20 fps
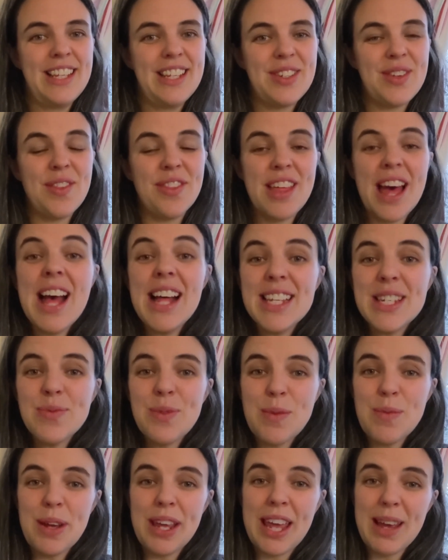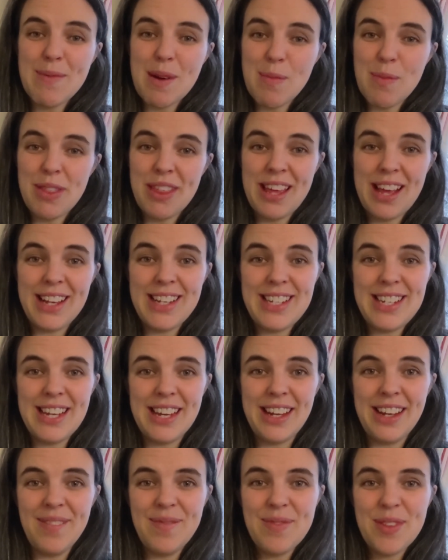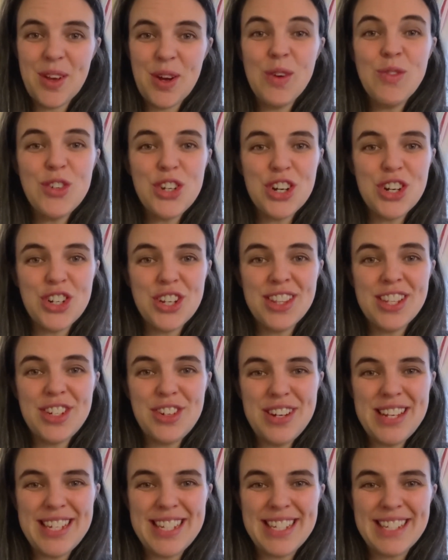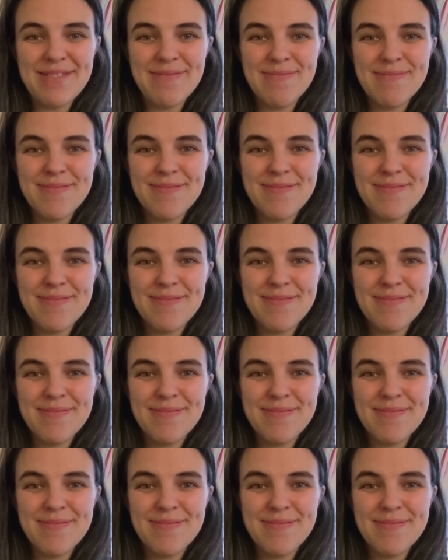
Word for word: So that's when we came up with the idea of Church in the Trees.